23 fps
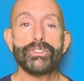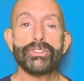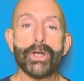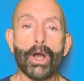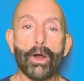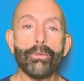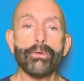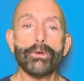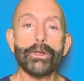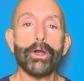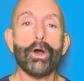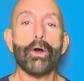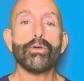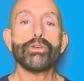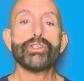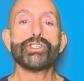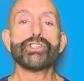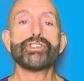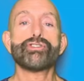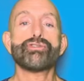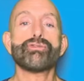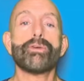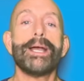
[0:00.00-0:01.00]
don't go
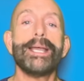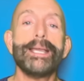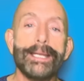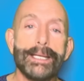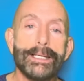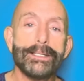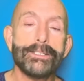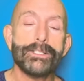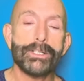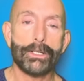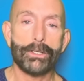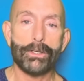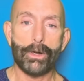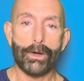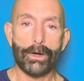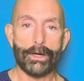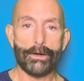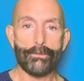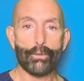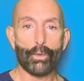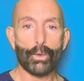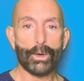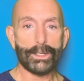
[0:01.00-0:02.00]
straight into
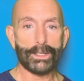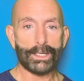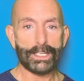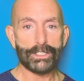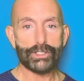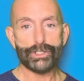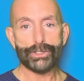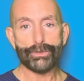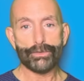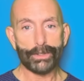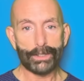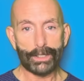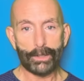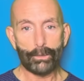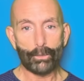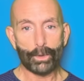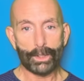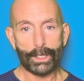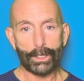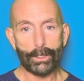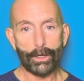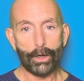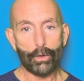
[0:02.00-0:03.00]
carnivore unless you really
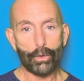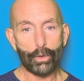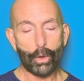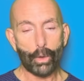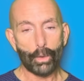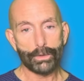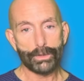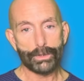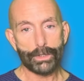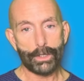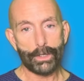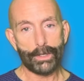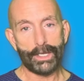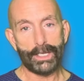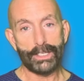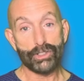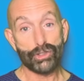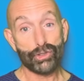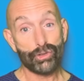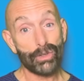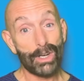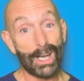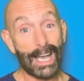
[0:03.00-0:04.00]
want to go cold turkey
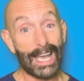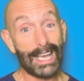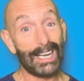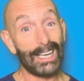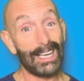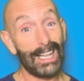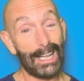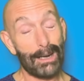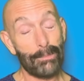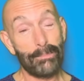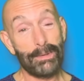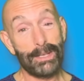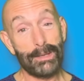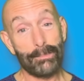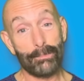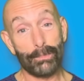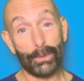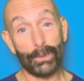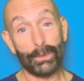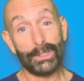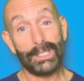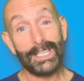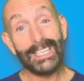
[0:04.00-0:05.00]
and try it. A lot of
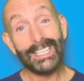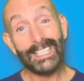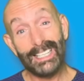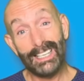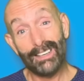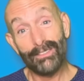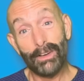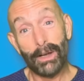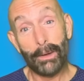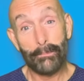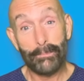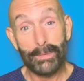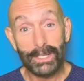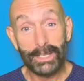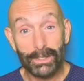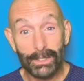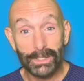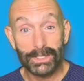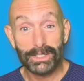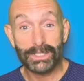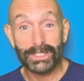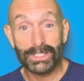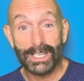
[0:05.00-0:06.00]
people give up
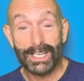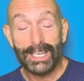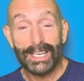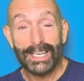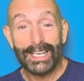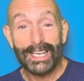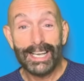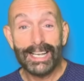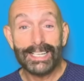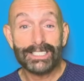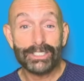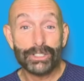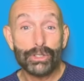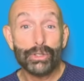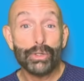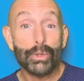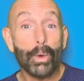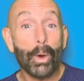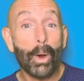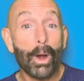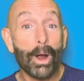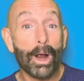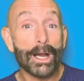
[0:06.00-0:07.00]
because it's
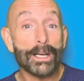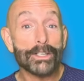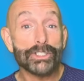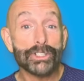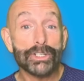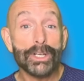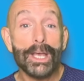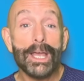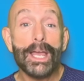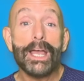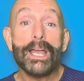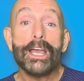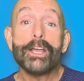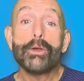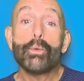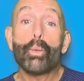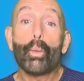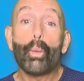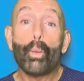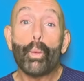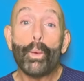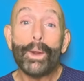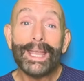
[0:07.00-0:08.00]
too harsh.
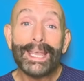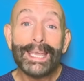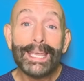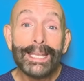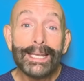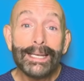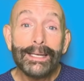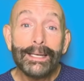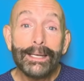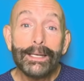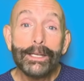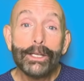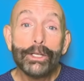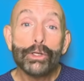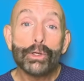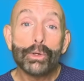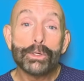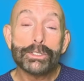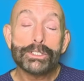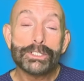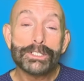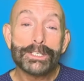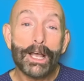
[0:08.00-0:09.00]
Wean
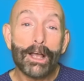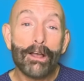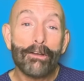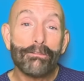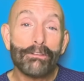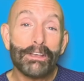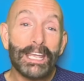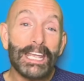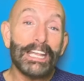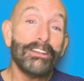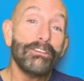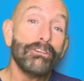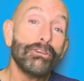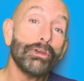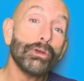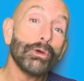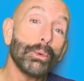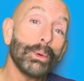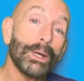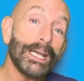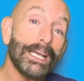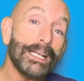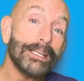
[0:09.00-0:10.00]
yourself
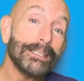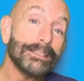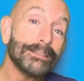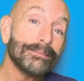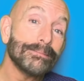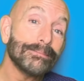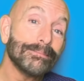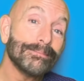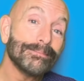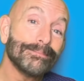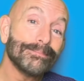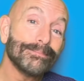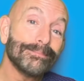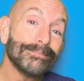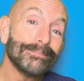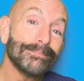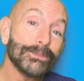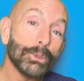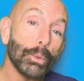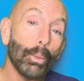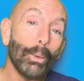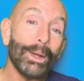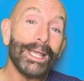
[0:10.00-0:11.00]
into it.
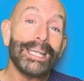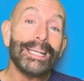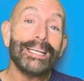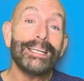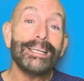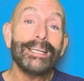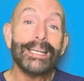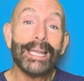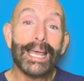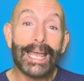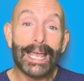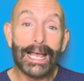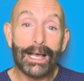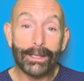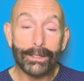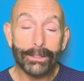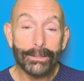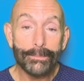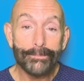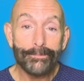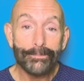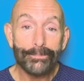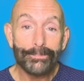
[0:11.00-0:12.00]
Wean down.